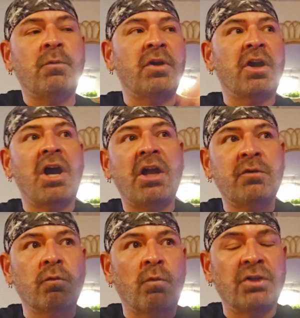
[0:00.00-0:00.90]
Where
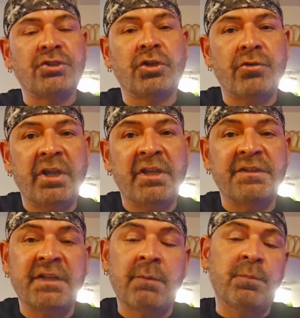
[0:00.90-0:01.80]
God wants to create a
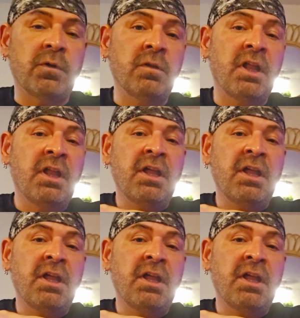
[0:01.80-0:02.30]
temple,